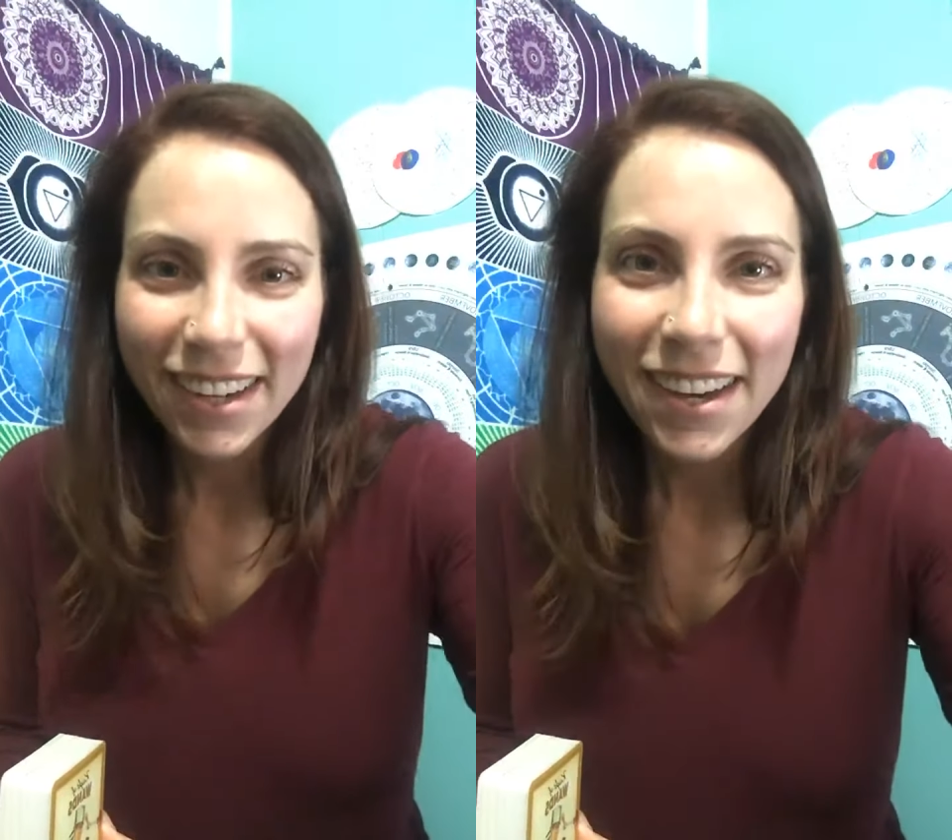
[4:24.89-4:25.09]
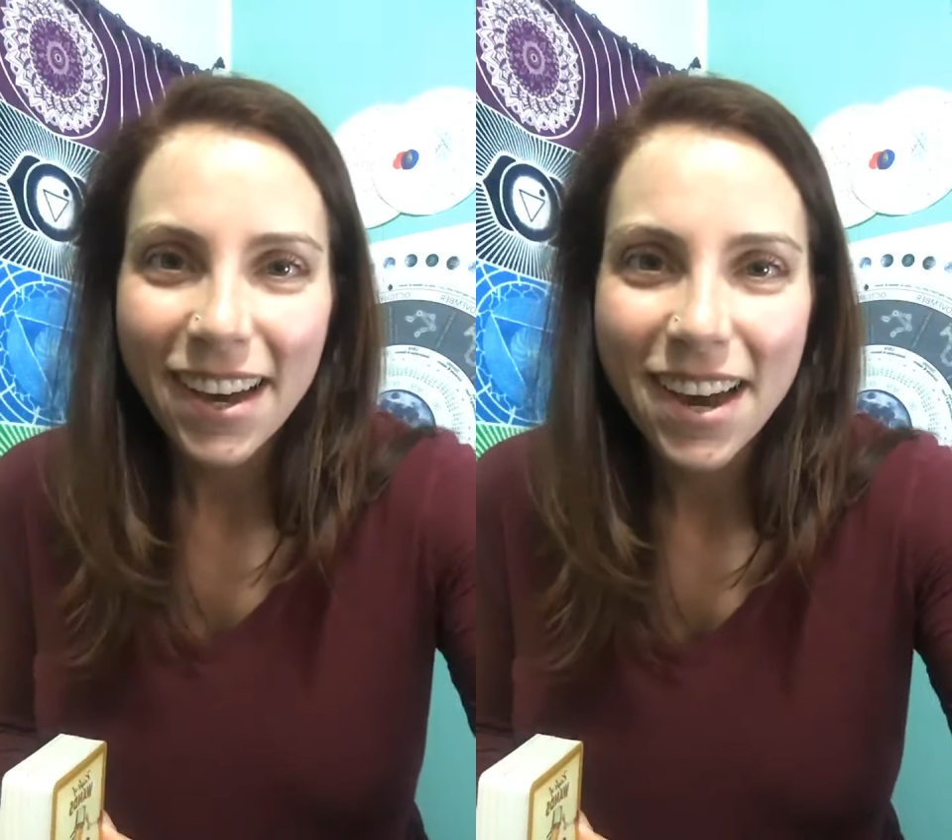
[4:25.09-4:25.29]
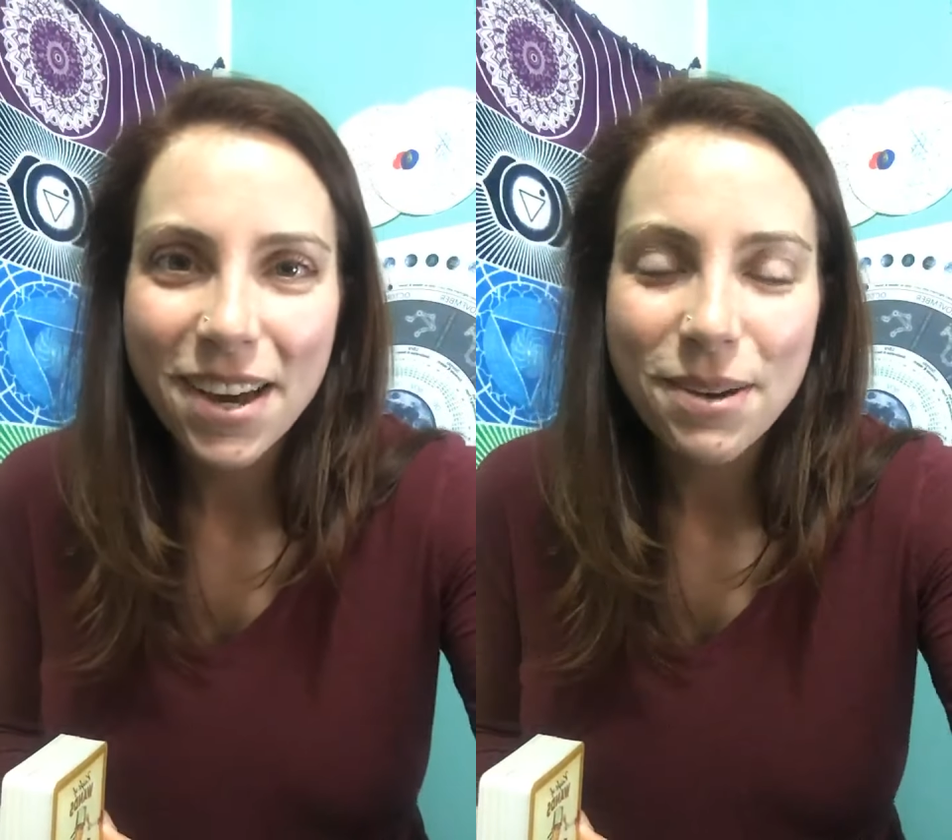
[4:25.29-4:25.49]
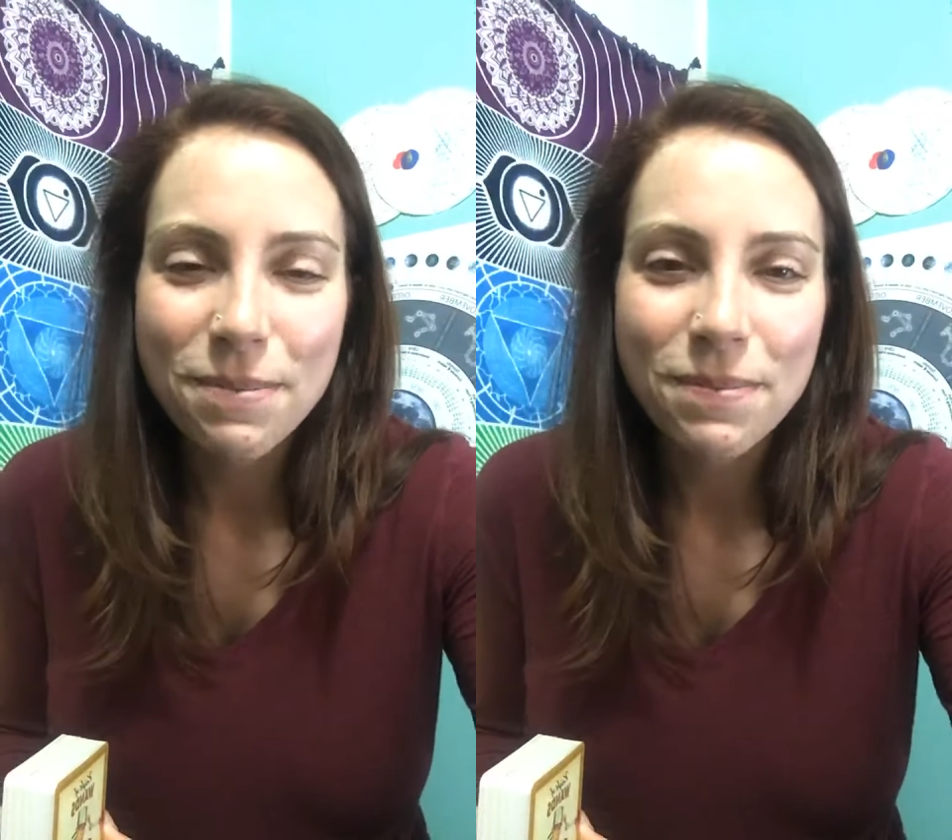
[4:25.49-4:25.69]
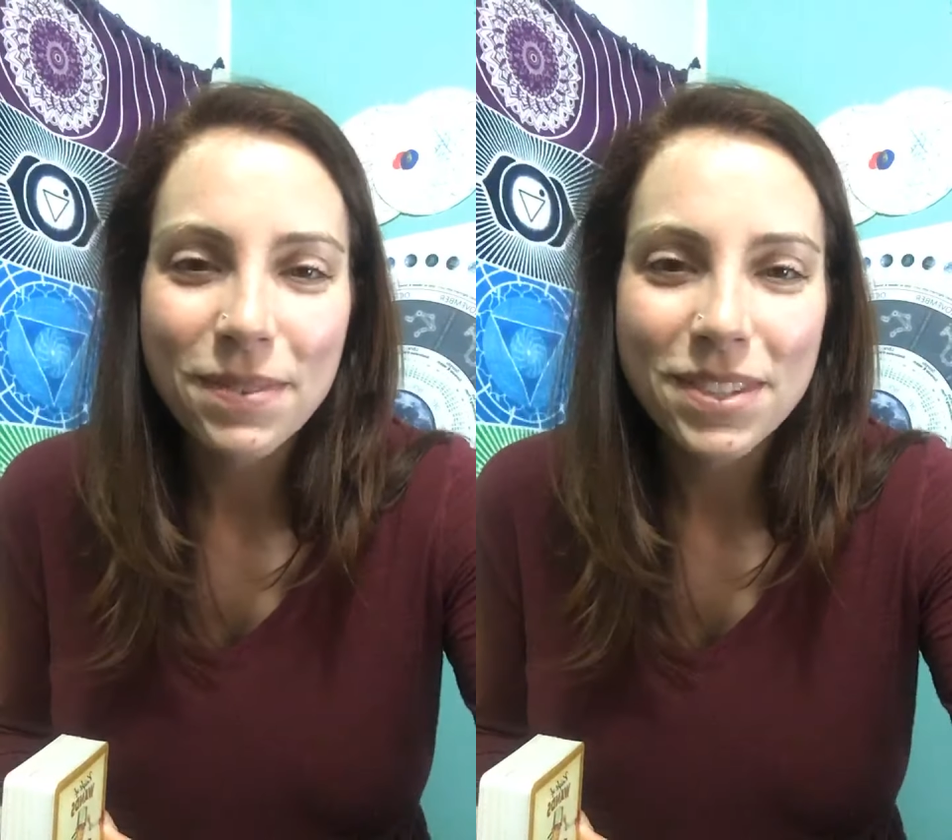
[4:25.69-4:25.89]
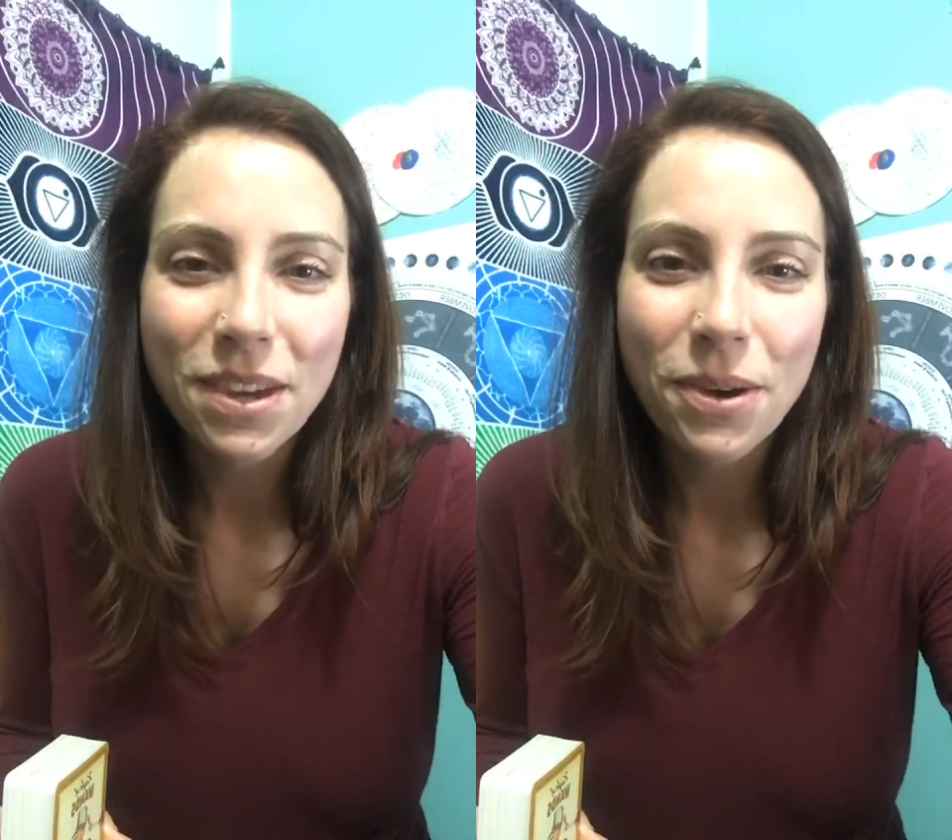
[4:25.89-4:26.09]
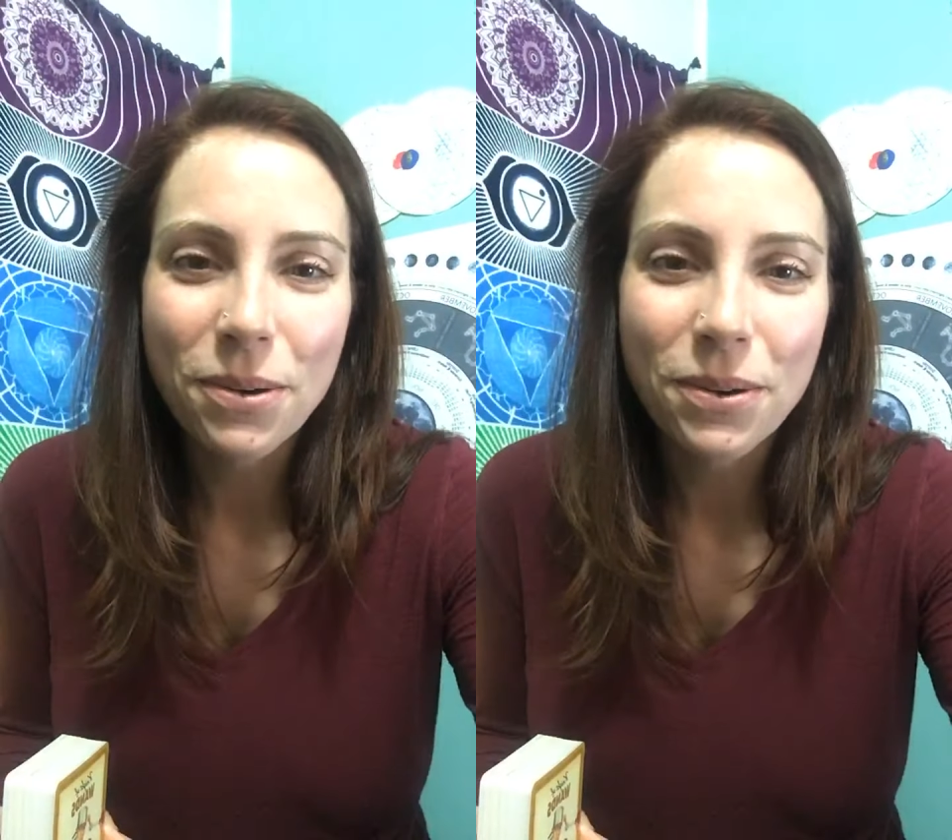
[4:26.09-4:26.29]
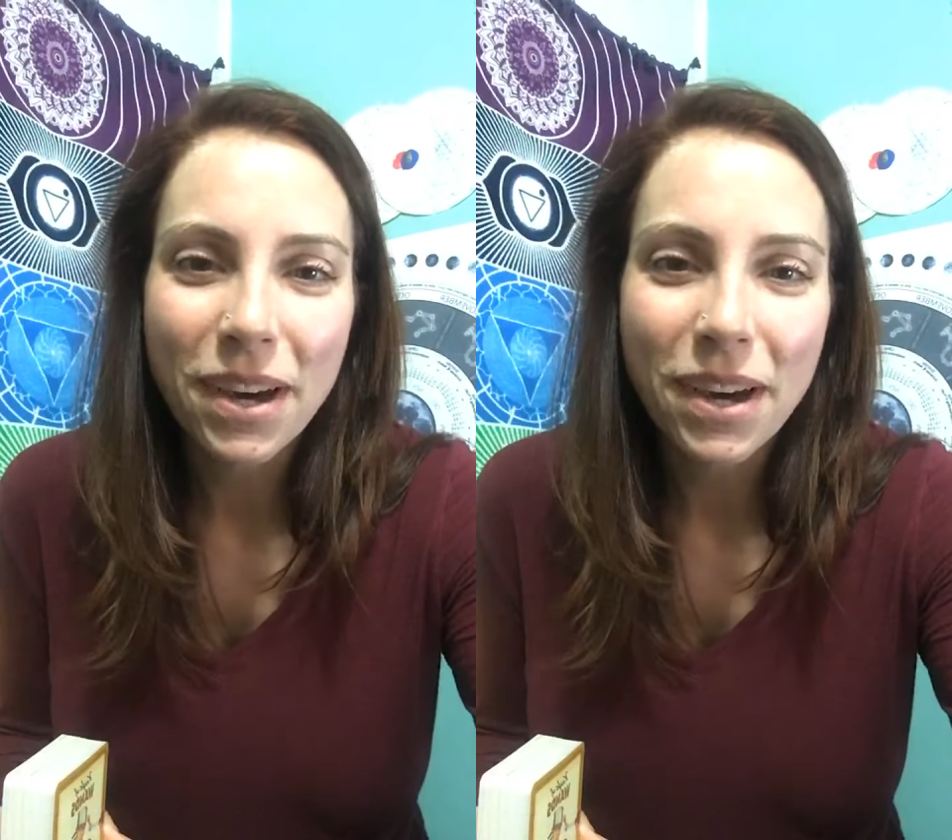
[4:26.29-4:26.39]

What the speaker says: So